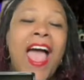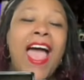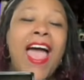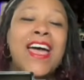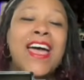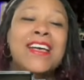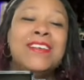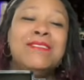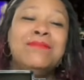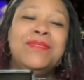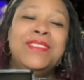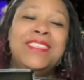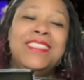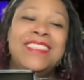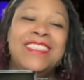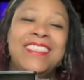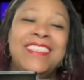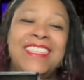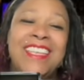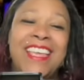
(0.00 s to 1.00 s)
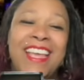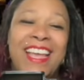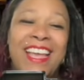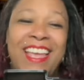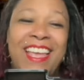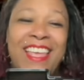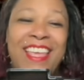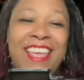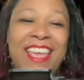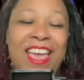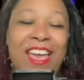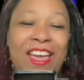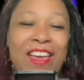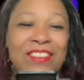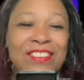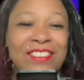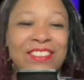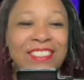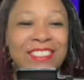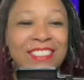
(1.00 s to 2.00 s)
I'm sick of
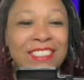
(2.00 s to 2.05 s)
you.